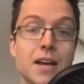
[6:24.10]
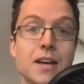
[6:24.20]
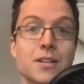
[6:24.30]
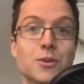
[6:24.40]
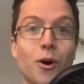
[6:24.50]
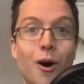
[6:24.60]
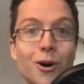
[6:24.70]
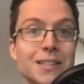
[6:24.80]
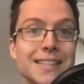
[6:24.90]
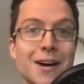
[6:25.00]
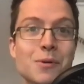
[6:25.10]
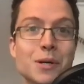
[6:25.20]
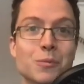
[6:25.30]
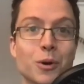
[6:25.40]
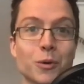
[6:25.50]
So all in that one
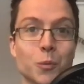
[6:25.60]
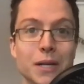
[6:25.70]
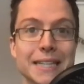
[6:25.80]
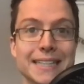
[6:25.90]
word, willing,